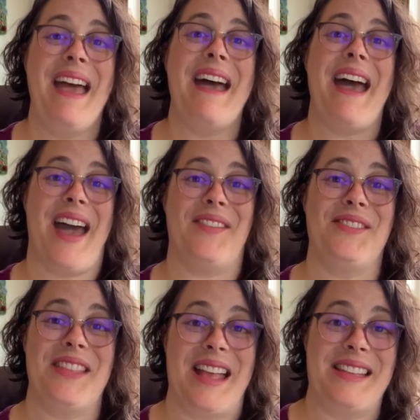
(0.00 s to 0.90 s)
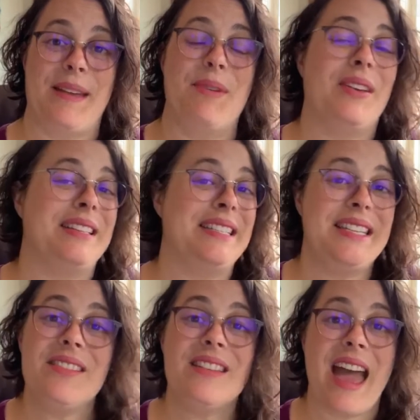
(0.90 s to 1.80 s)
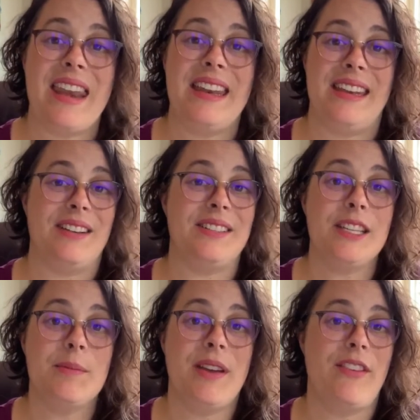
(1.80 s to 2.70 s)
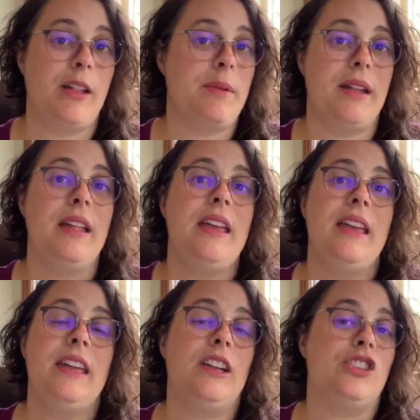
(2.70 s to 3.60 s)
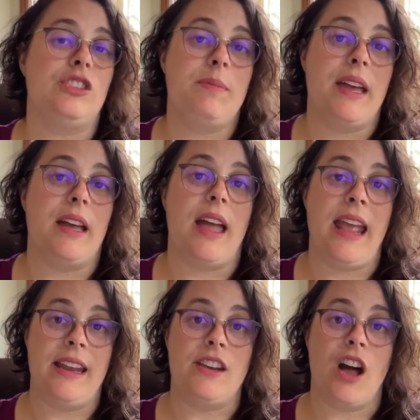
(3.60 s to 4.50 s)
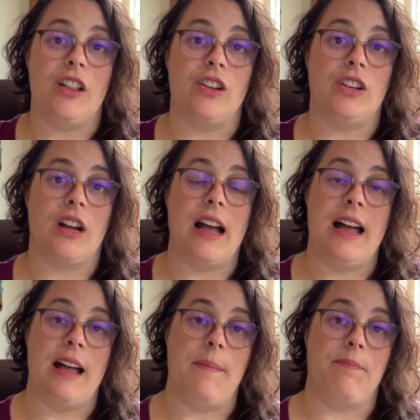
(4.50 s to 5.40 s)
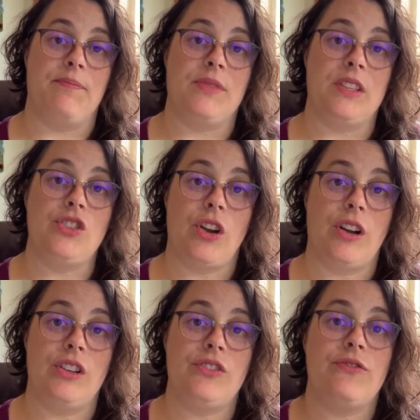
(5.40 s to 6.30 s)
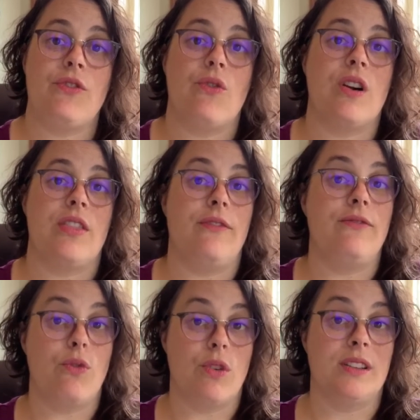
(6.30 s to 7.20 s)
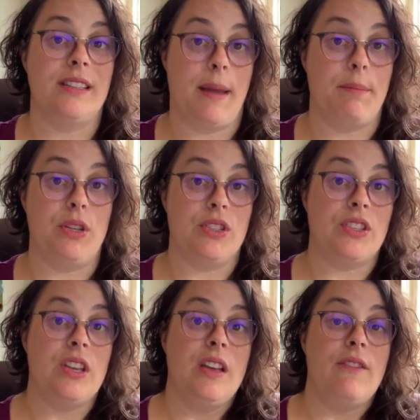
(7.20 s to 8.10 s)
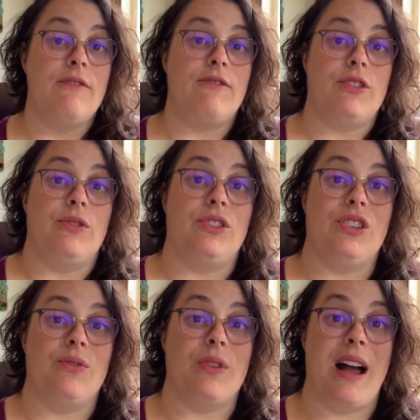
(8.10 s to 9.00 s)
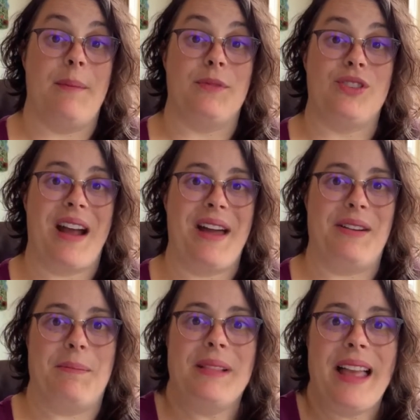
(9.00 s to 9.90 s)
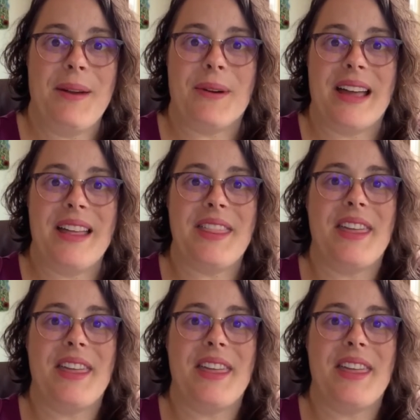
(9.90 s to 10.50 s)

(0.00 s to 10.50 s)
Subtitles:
After that time, you can still get it. It'll still be available. It'll just be an $8 charge for the 4 samples for you to try out and play with